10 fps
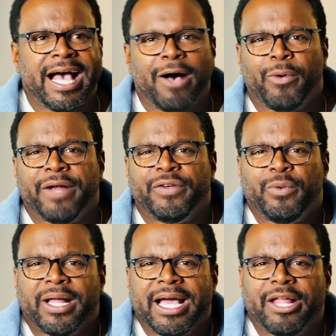whatever you
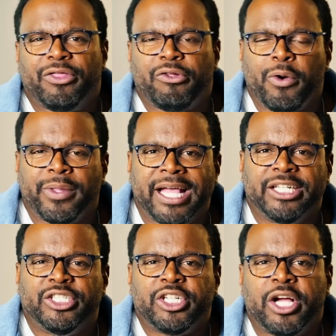want to kind of throw in
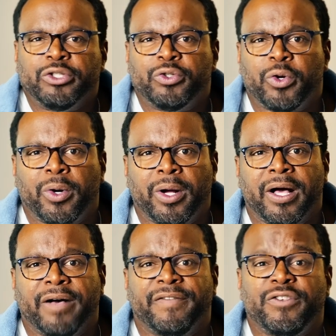that junk drawer
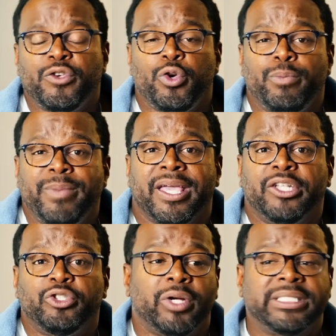of you being
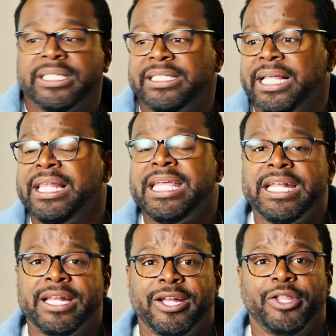entrusted to
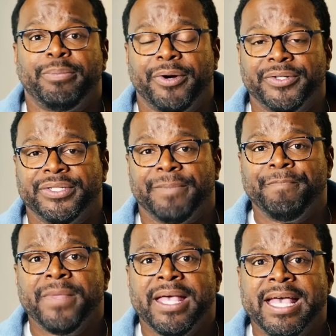lead another
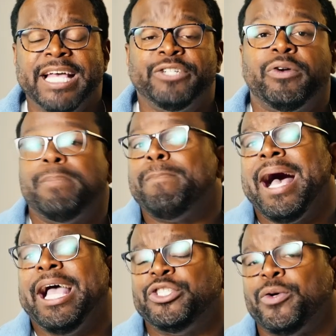person, to
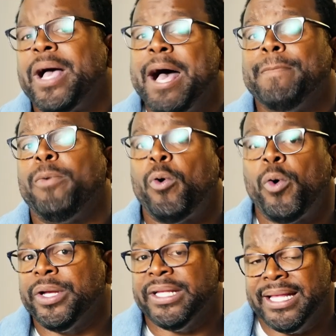remind you how
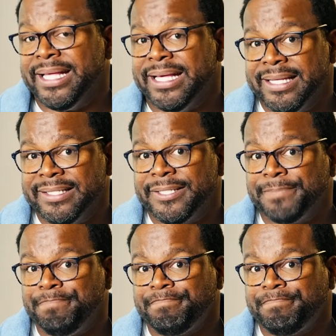important it is